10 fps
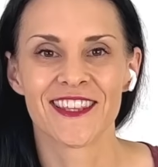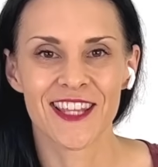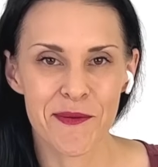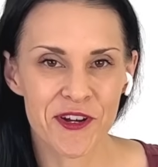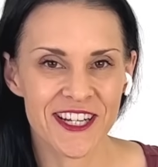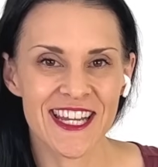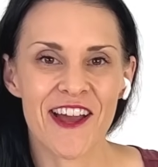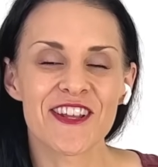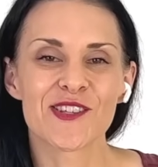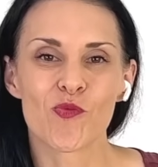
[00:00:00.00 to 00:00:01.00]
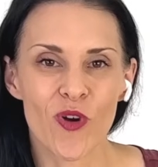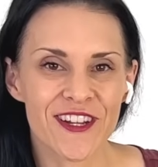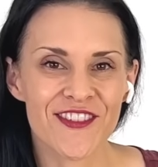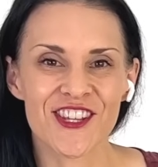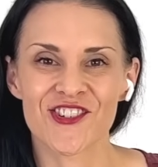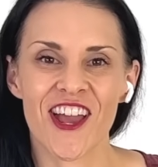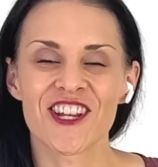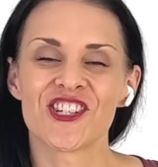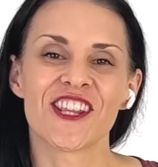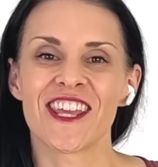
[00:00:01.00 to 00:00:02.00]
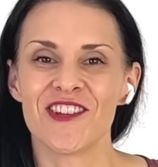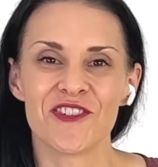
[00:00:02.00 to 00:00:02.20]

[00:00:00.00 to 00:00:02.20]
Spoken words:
Laboring down is one of the strategies that you